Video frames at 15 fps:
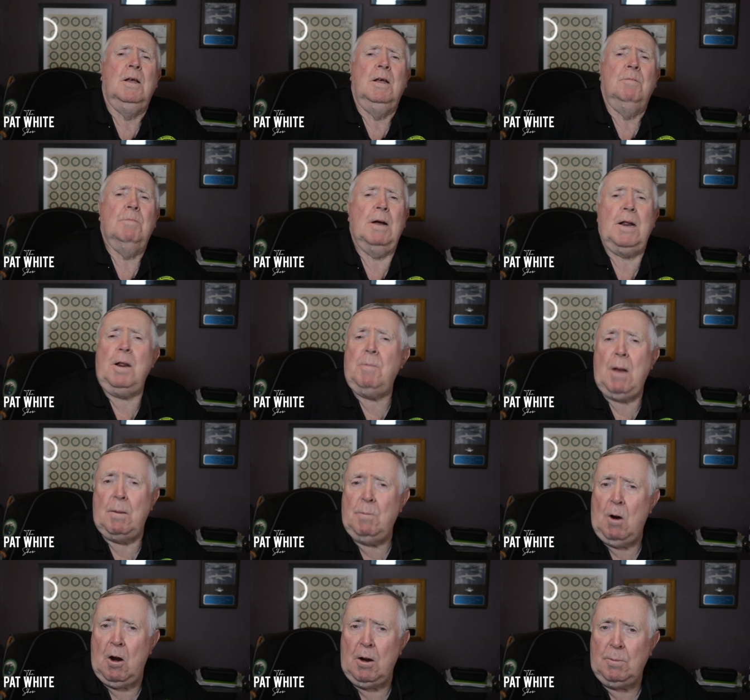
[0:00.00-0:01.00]
but he'd
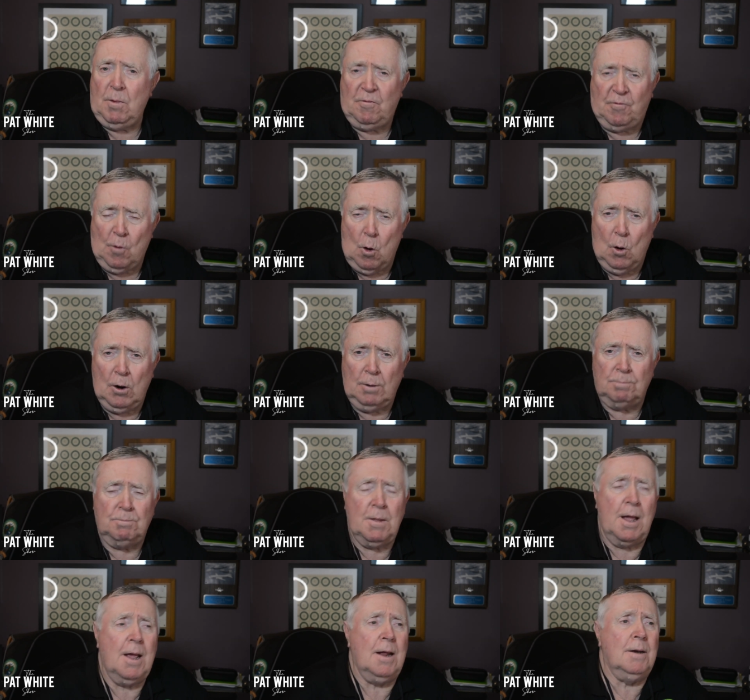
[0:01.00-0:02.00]
been married before,
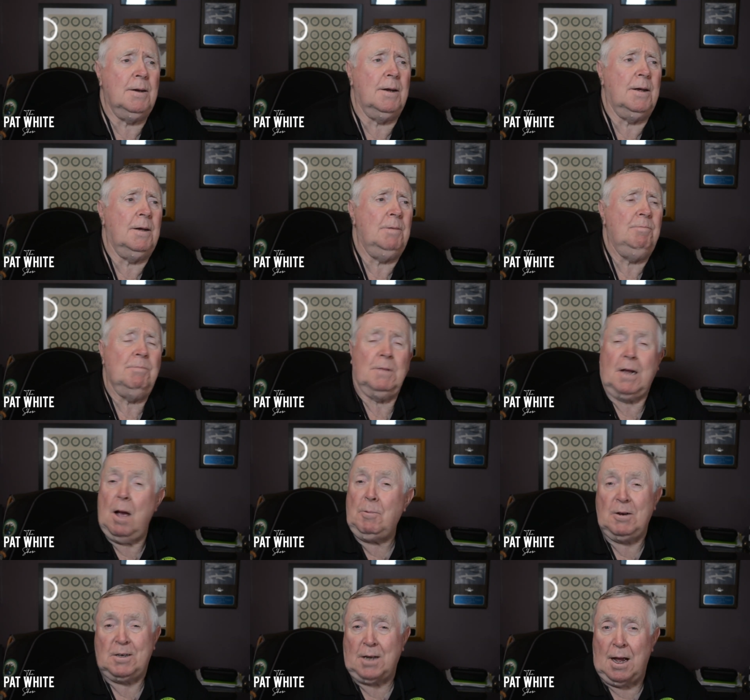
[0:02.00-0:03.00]
and a
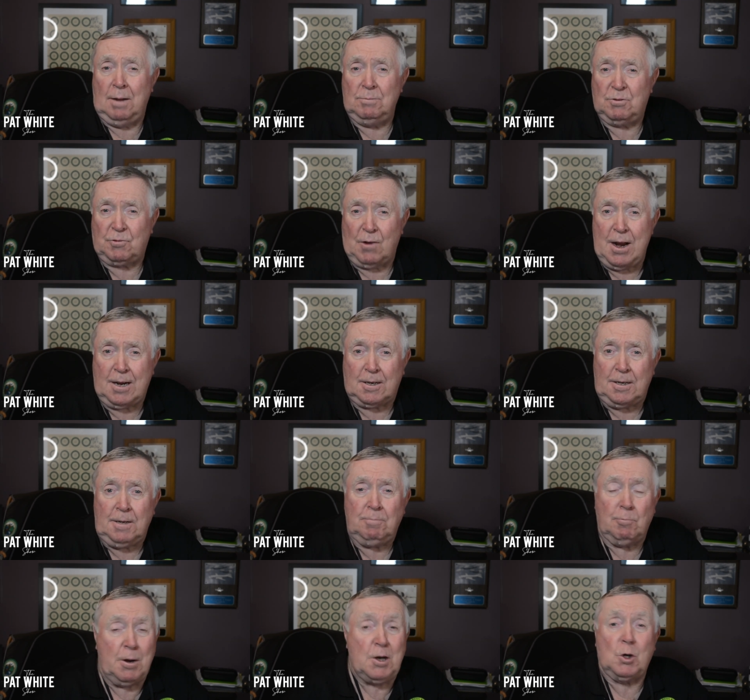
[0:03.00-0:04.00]
couple of times,
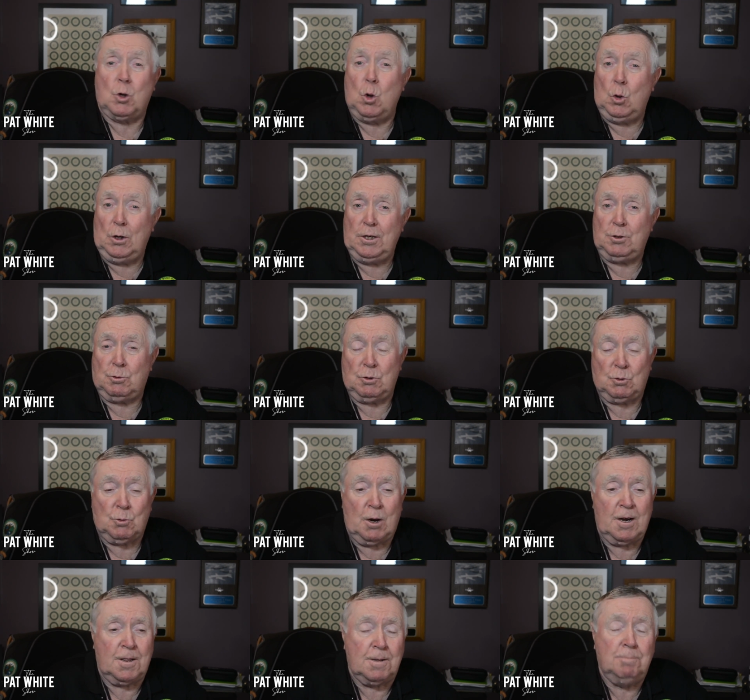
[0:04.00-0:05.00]
frankly. Rita Coolidge was
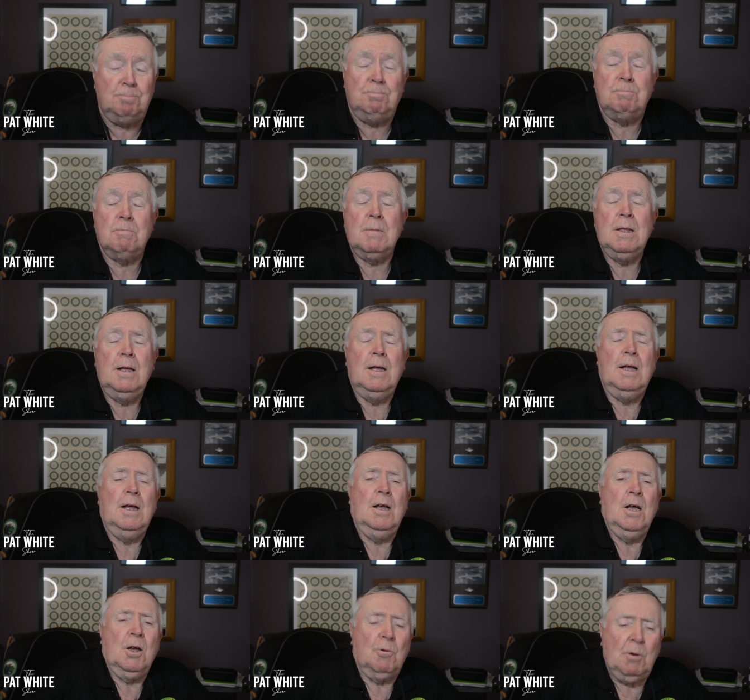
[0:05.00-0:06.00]
one of them.
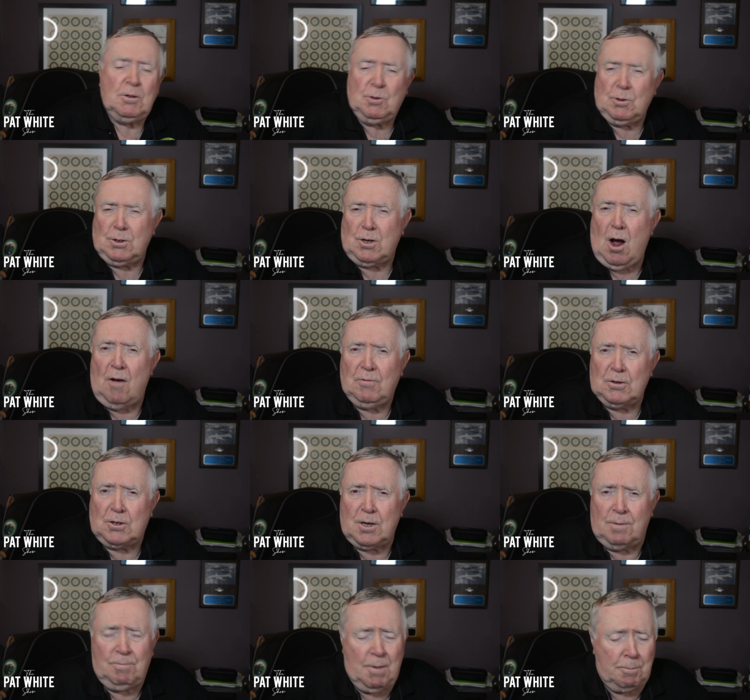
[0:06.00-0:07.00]
Kris
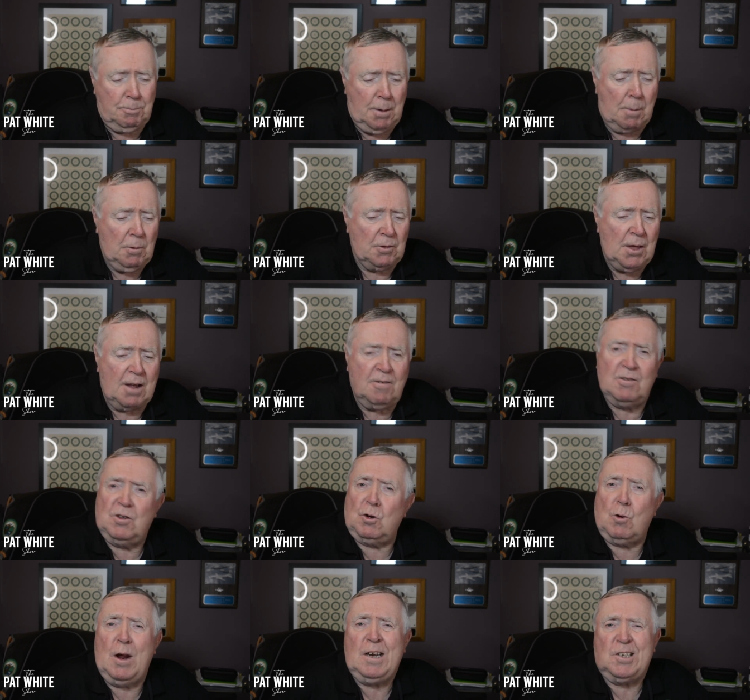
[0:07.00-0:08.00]
Kristofferson, people think of as a
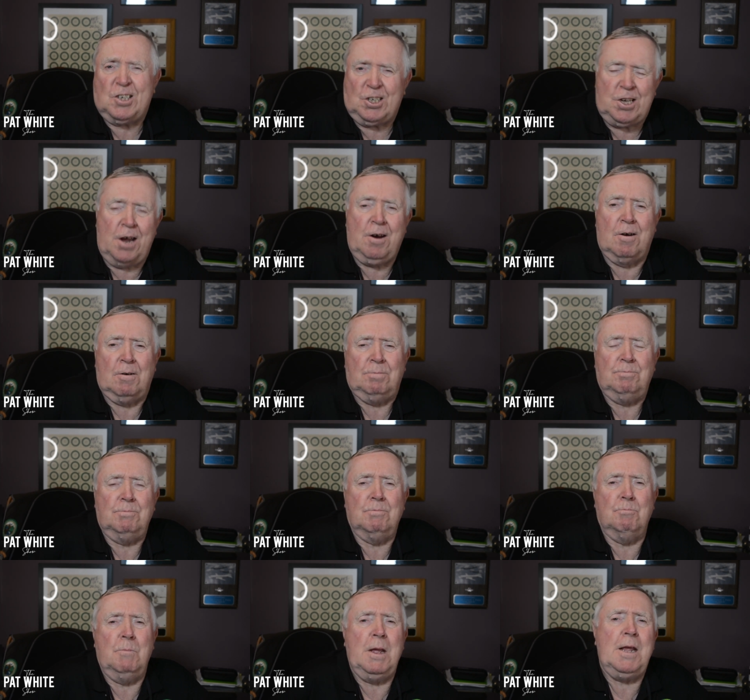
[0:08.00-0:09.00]
great singer.
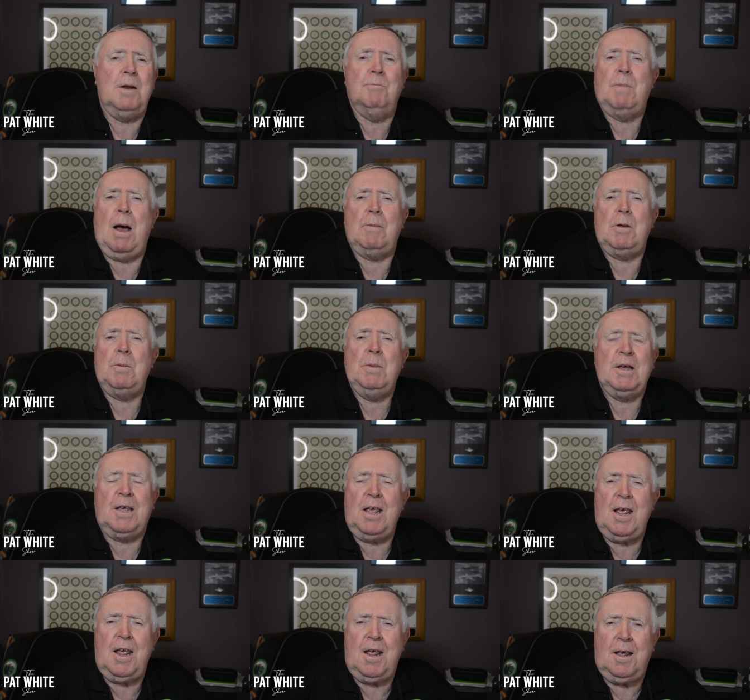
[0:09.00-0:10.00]
Me and Bobby
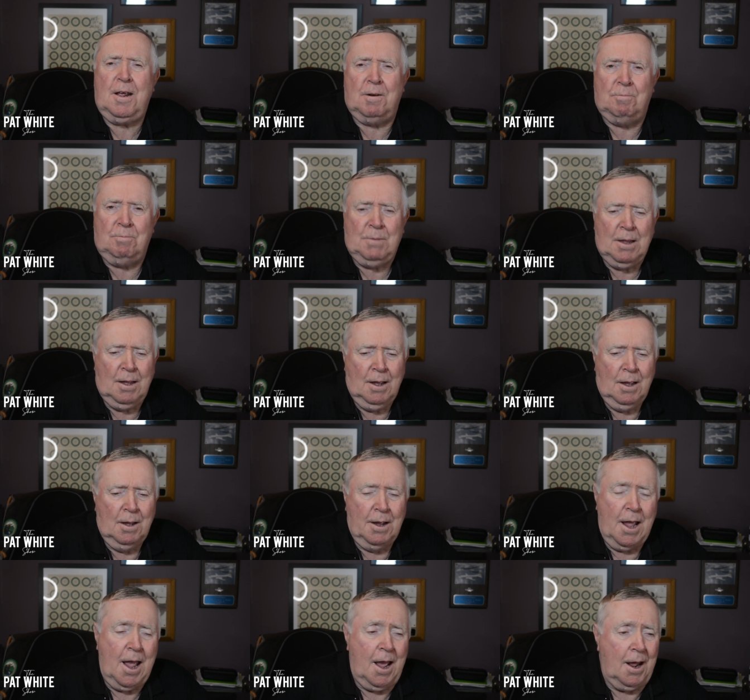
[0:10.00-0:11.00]
McGee and
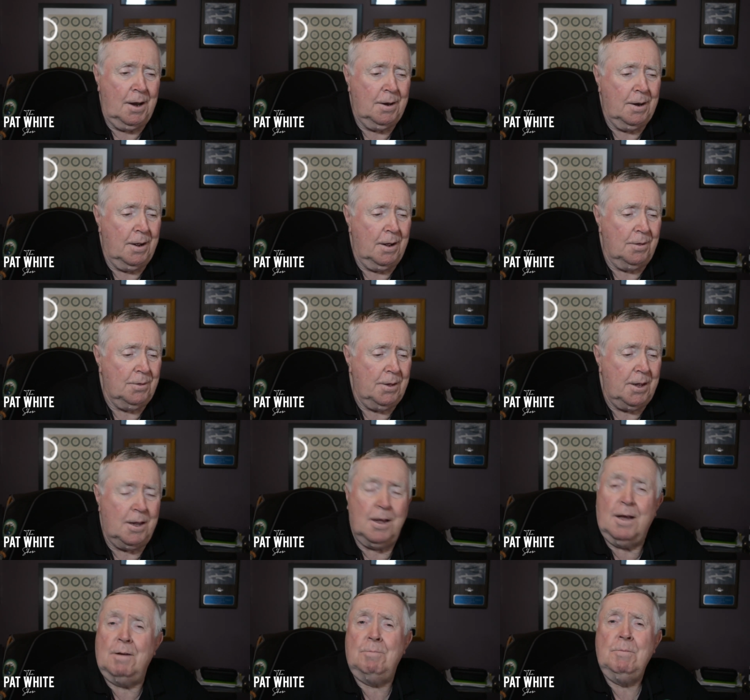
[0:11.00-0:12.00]

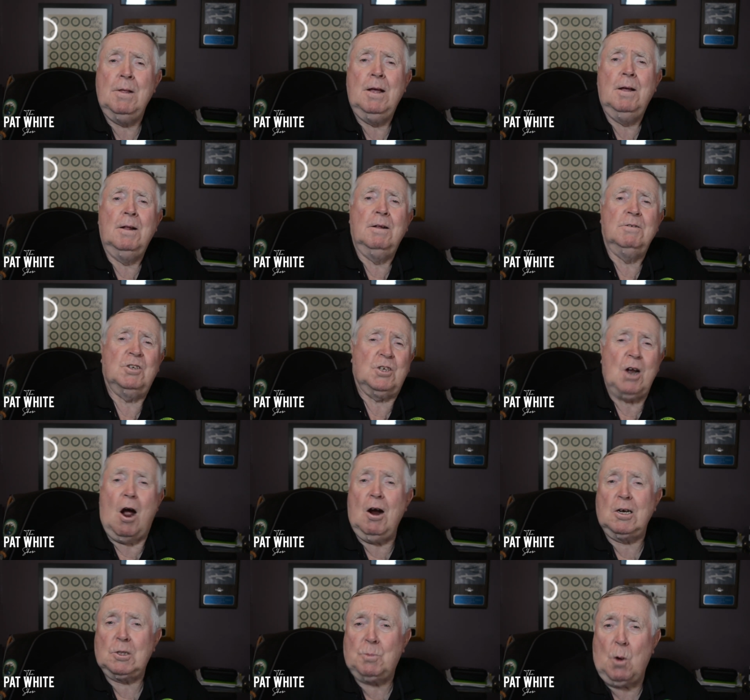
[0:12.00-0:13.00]
the
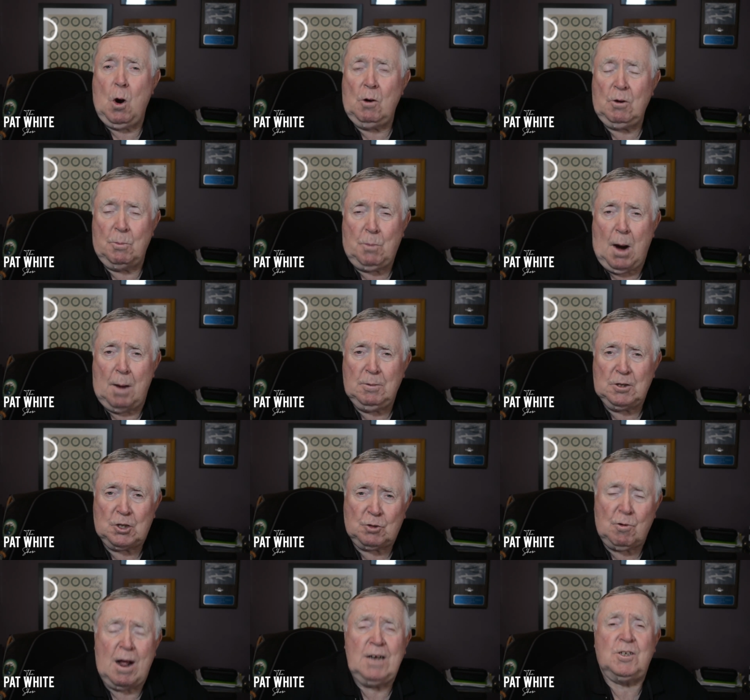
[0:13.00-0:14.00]
Star is Born with Barbra
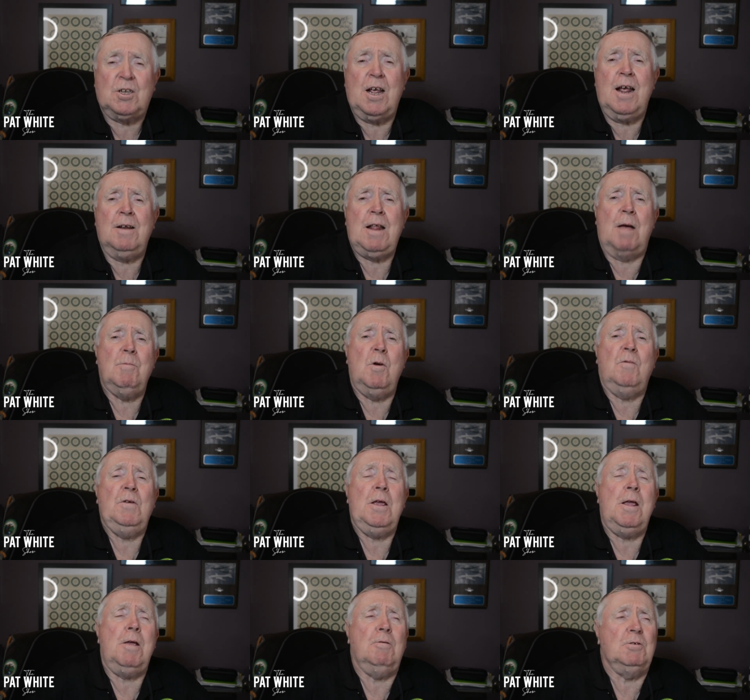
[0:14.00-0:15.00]
Streisand, that
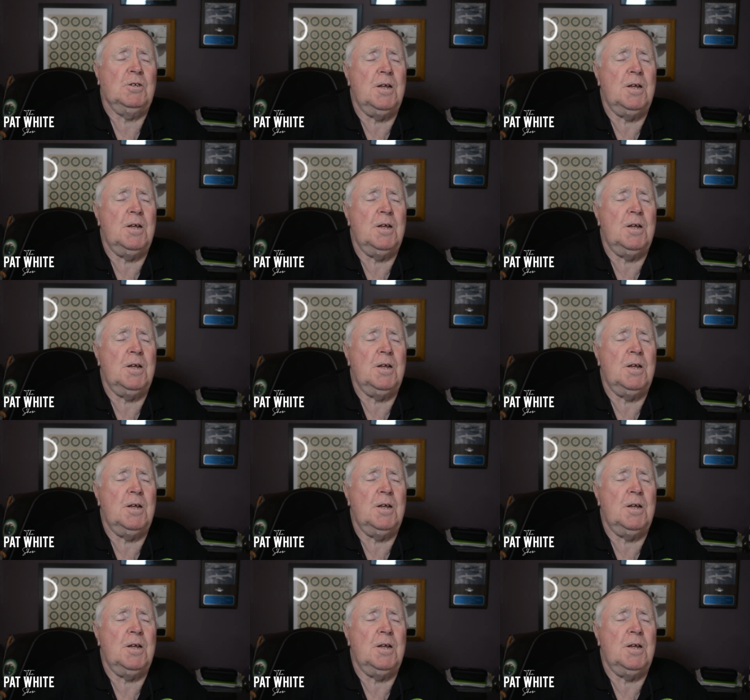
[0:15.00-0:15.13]
movie he was